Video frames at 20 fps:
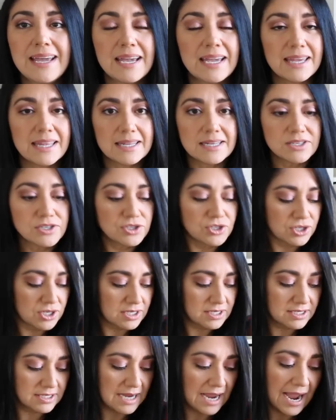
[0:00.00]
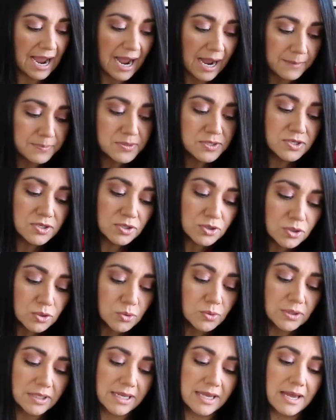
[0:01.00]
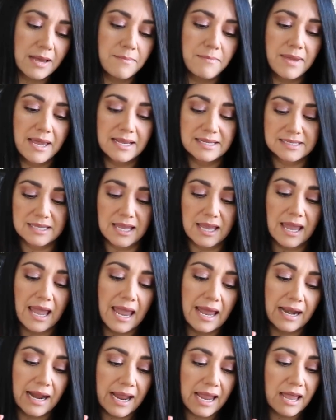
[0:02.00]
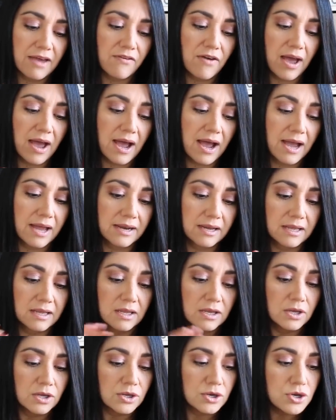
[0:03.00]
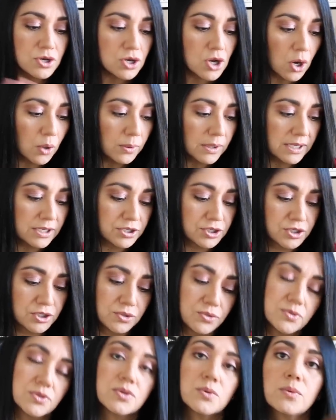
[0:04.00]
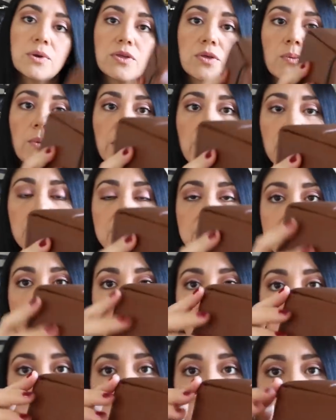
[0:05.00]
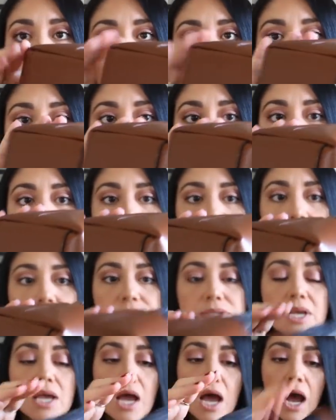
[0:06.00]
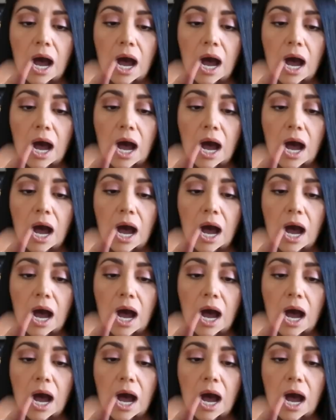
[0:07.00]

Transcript: It is just absolutely amazing and I have had no issues with wear and tear on the corners.